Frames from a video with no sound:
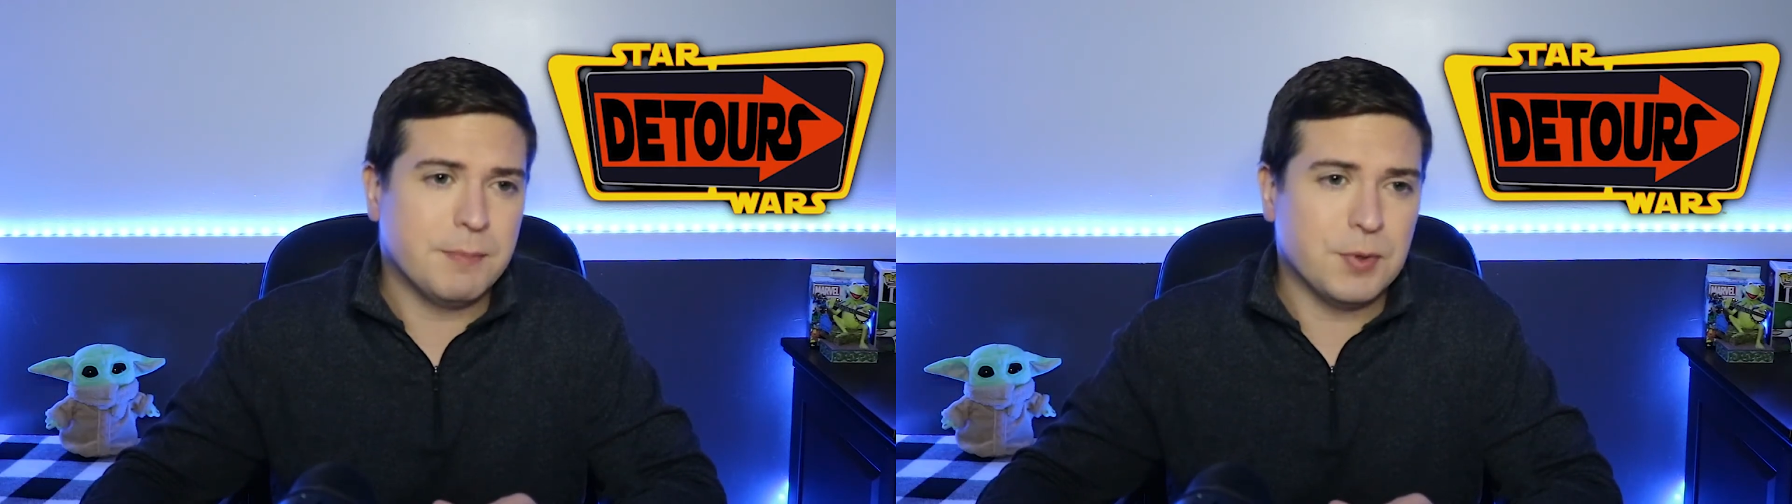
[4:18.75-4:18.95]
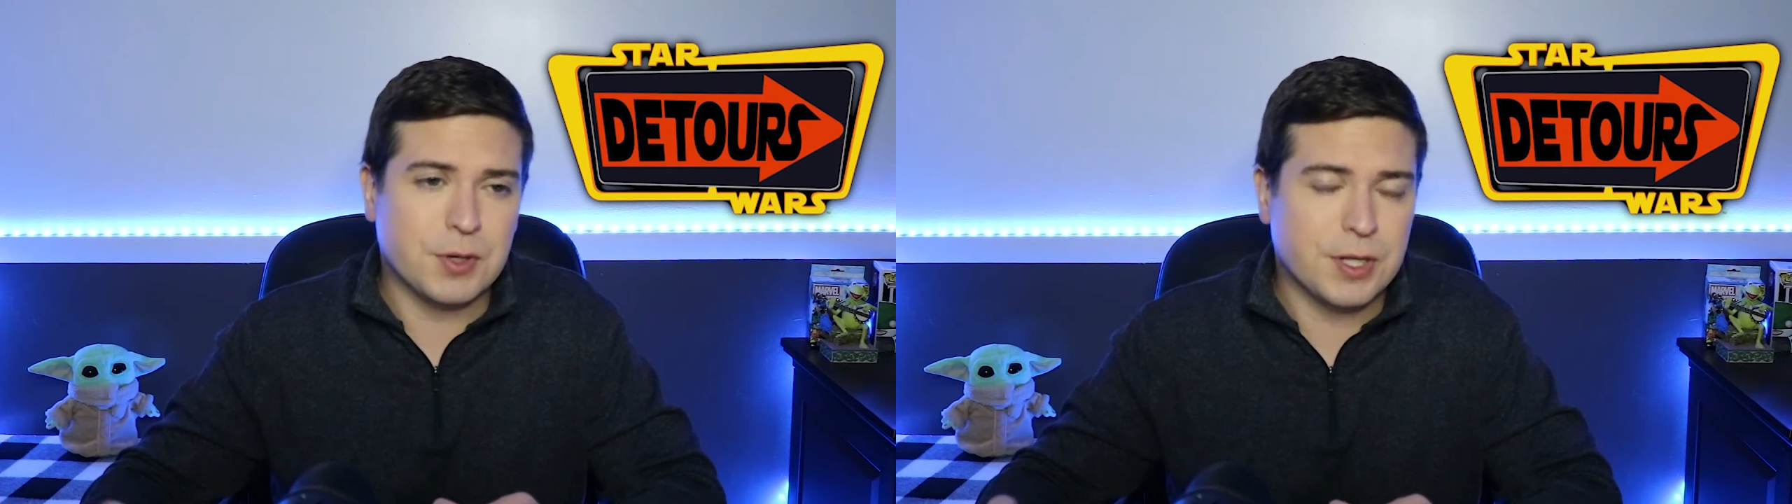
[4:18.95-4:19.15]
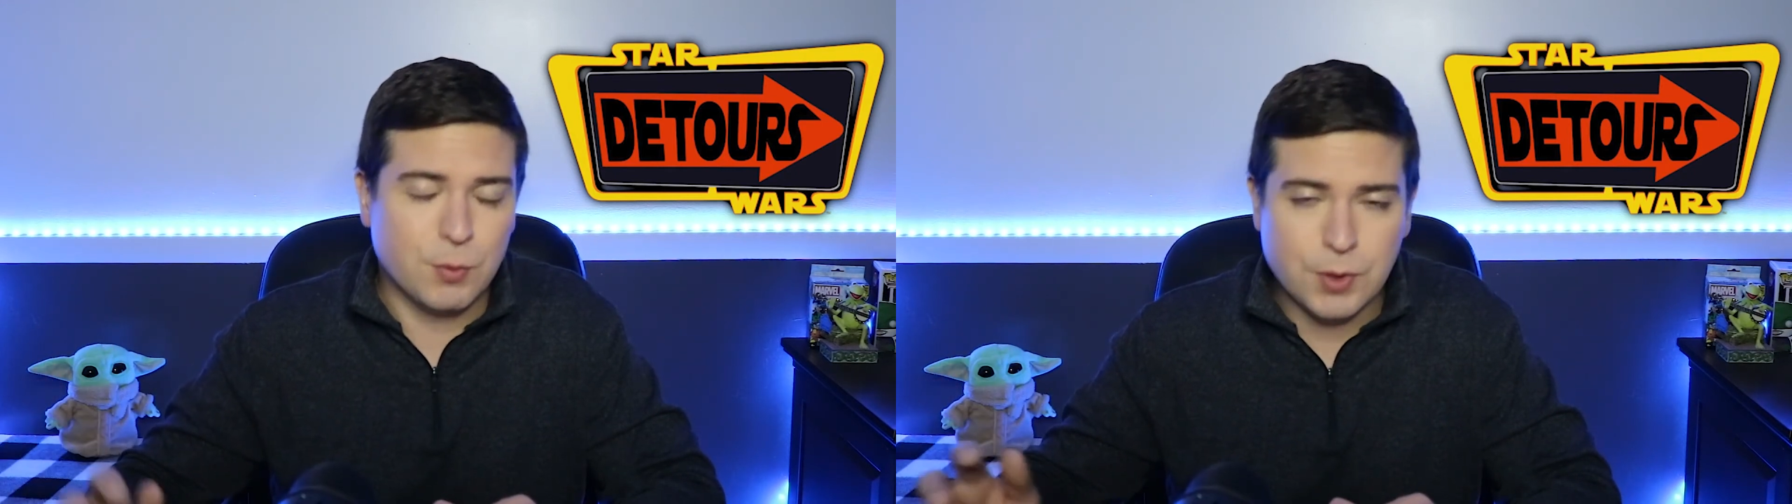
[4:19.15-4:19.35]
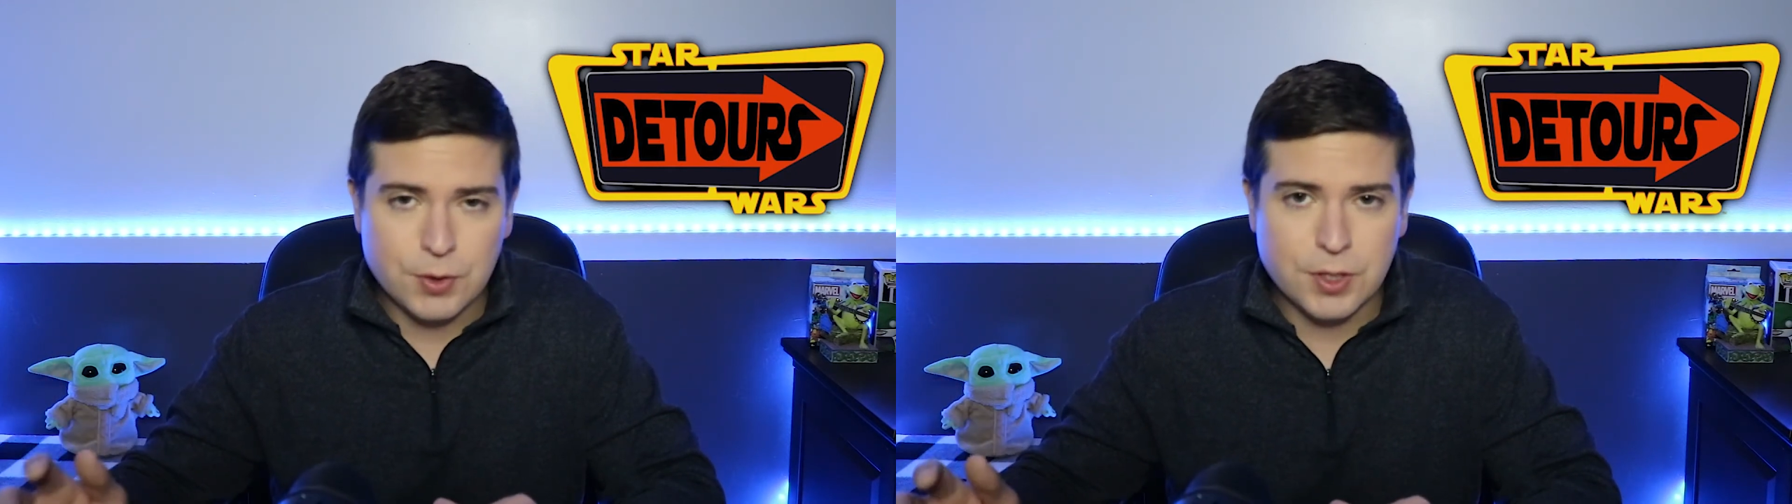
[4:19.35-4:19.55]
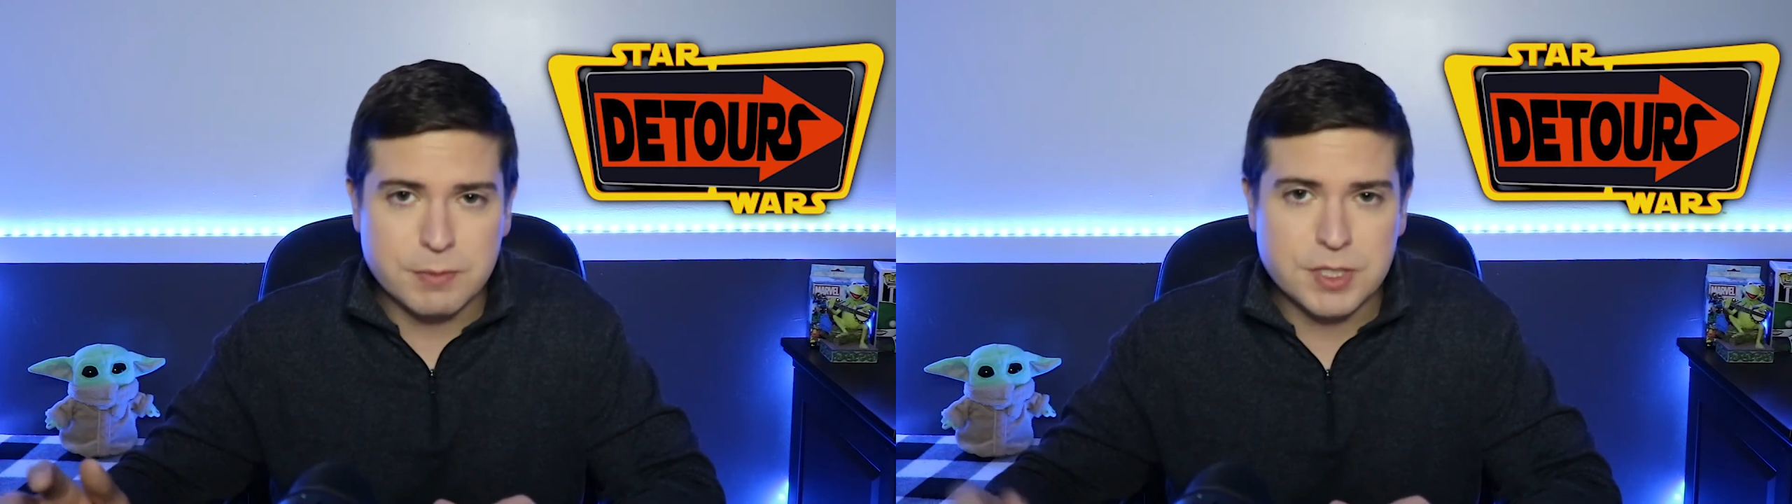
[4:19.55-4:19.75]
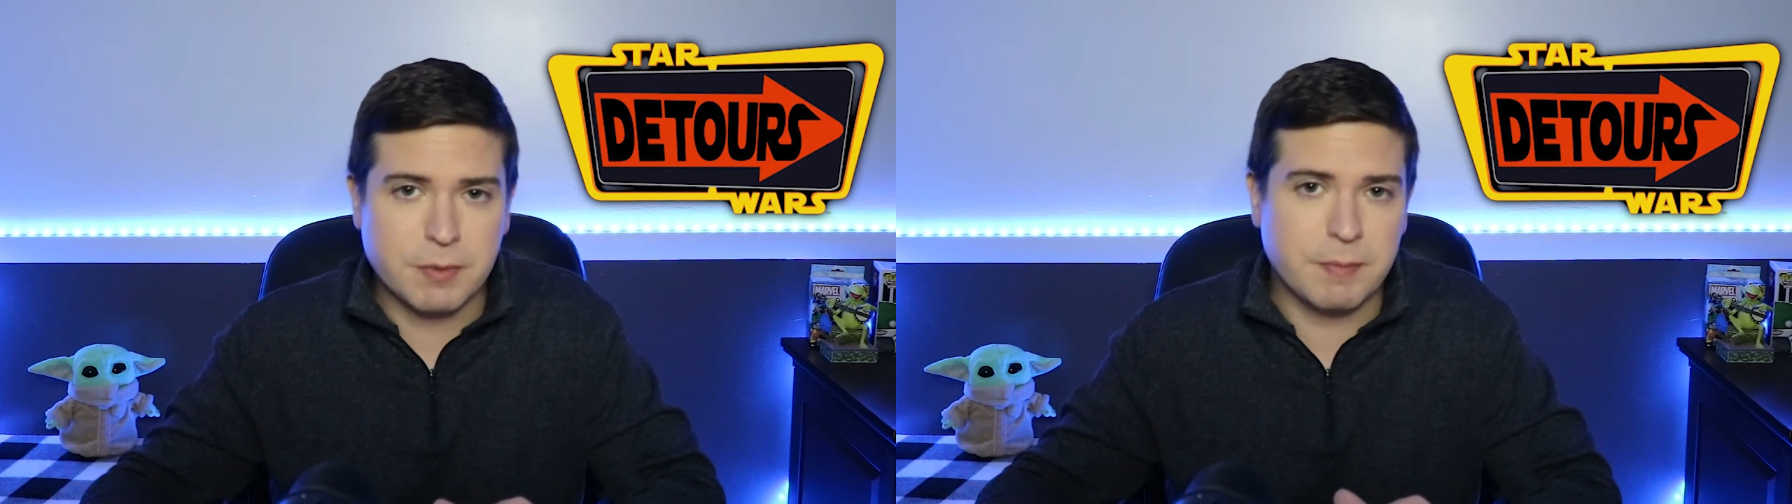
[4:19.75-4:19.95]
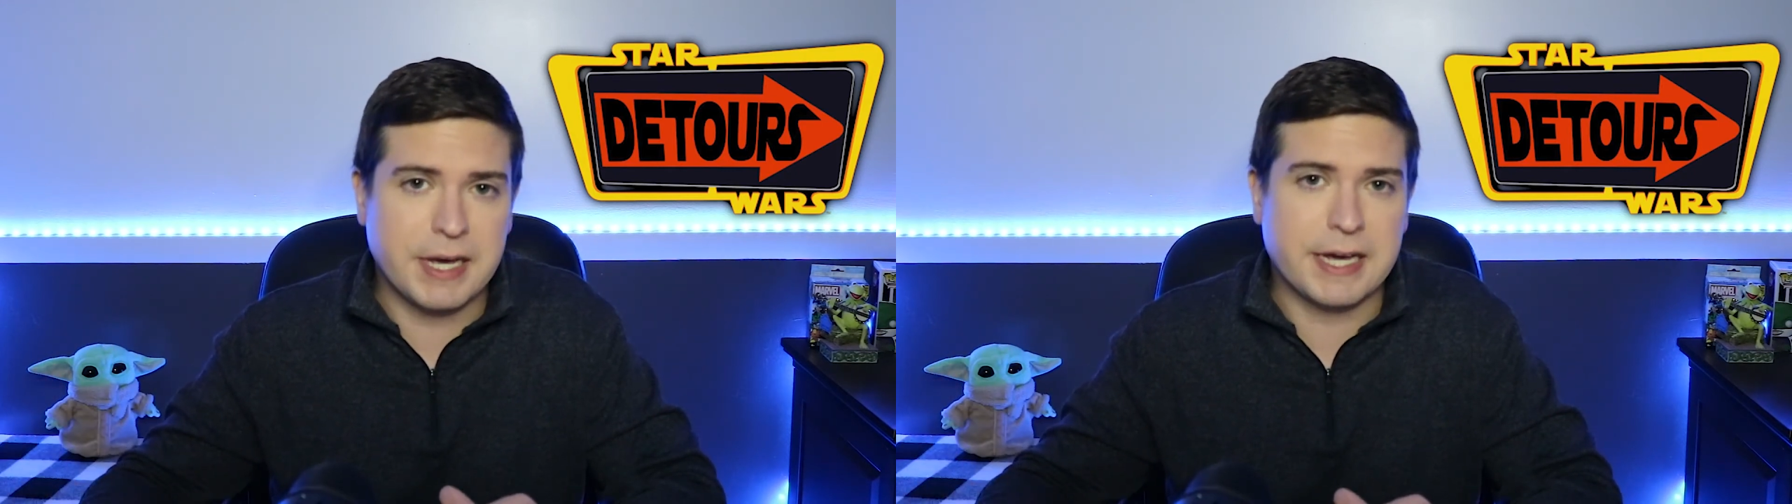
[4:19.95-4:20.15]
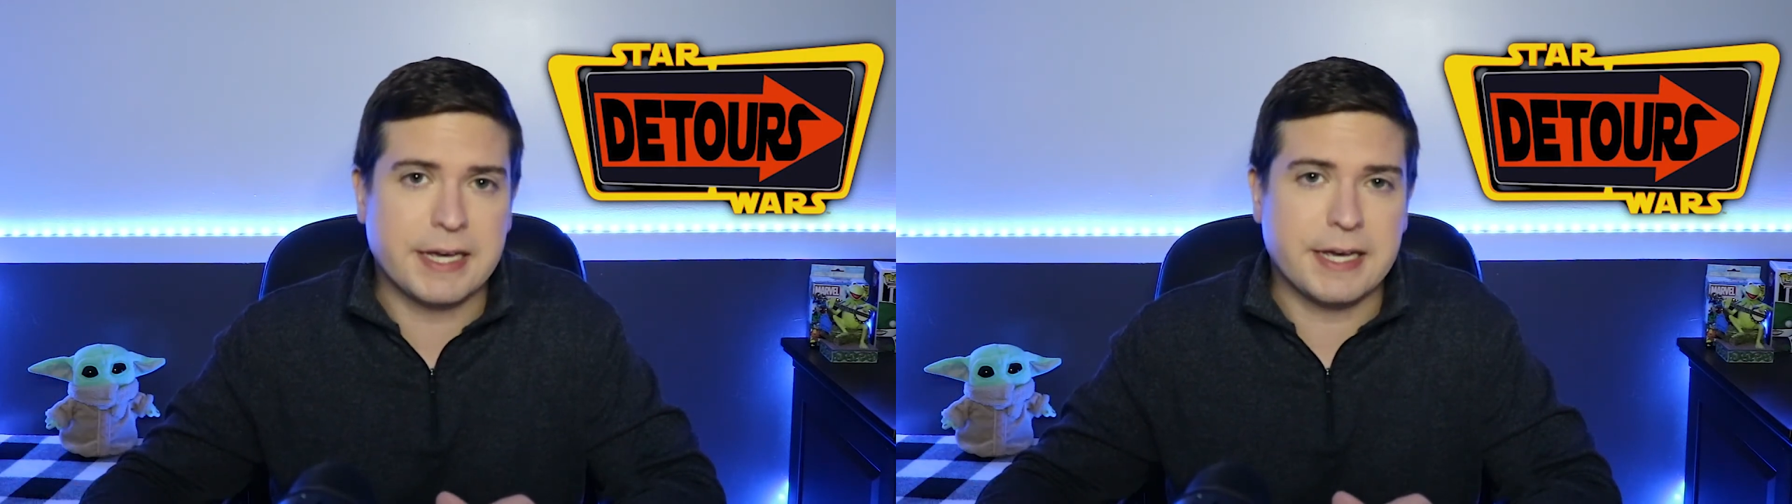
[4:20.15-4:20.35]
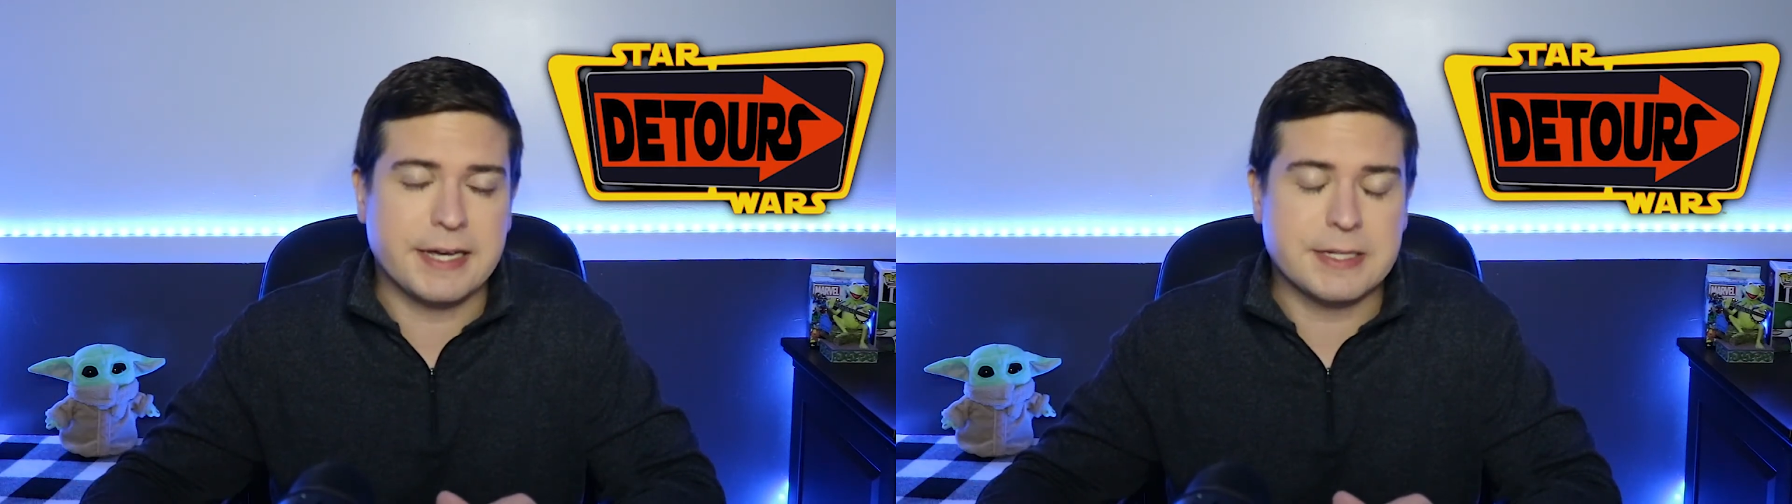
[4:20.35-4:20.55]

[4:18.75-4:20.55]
Billy Dee Williams coming back